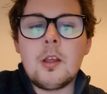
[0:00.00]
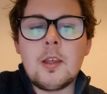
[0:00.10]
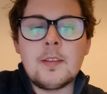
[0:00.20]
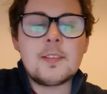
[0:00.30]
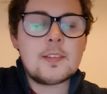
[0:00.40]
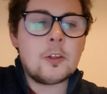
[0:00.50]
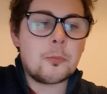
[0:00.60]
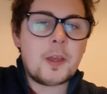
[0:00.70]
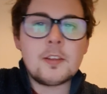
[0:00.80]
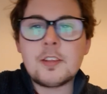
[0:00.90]
It's still
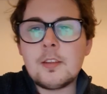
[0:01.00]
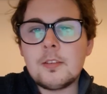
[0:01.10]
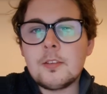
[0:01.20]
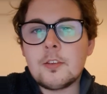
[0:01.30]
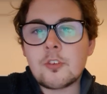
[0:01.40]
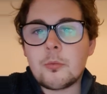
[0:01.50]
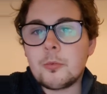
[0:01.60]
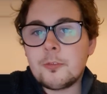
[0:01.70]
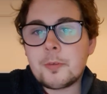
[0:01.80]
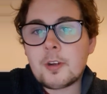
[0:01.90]
based in the
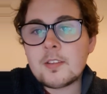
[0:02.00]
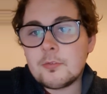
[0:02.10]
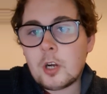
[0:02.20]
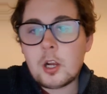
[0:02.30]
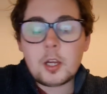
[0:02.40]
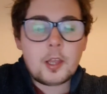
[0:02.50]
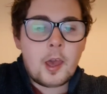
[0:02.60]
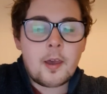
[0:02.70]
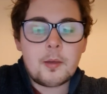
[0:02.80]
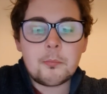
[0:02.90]
genre of progressive rock,
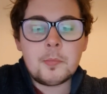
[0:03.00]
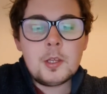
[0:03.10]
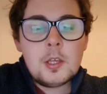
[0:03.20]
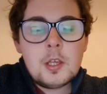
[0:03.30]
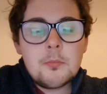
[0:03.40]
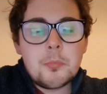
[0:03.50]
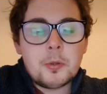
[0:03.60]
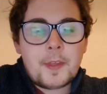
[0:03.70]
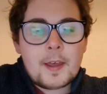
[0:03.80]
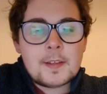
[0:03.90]

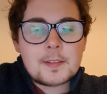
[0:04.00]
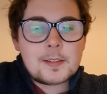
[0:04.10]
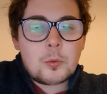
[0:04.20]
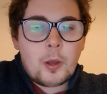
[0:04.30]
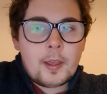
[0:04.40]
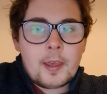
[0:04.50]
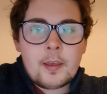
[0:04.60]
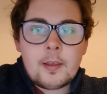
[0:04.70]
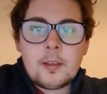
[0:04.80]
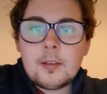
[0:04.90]
but that is quite
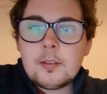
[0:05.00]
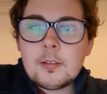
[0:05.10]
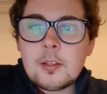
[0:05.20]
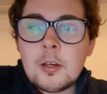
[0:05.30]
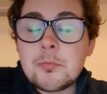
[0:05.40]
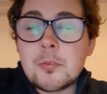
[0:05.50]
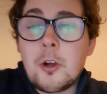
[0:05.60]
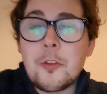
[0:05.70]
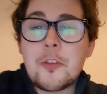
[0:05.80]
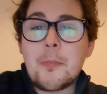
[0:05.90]
a
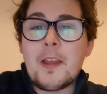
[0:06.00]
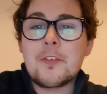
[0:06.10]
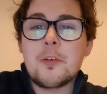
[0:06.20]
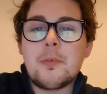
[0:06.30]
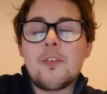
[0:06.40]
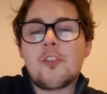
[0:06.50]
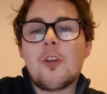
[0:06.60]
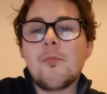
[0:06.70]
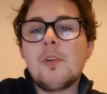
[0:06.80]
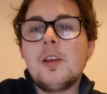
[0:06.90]
broad spectrum of
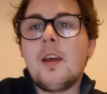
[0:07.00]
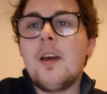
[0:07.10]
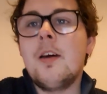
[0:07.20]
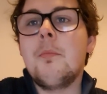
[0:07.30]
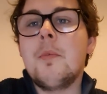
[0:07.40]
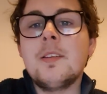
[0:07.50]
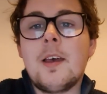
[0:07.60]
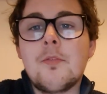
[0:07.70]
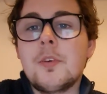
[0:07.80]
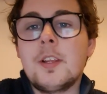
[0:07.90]
genre, as
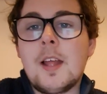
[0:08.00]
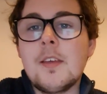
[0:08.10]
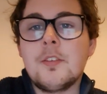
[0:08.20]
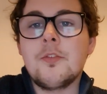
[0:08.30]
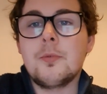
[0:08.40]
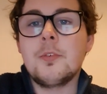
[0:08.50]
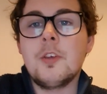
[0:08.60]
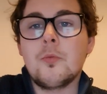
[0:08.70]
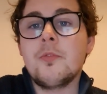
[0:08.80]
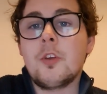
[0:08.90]
I've realised
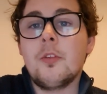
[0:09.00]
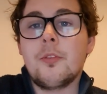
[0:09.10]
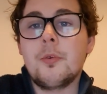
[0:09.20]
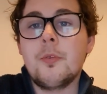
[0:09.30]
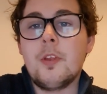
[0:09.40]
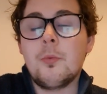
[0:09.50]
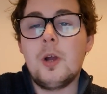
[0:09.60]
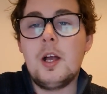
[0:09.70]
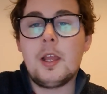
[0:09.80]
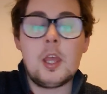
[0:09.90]
as we've gone through this
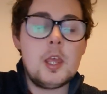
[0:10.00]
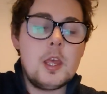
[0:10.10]
work.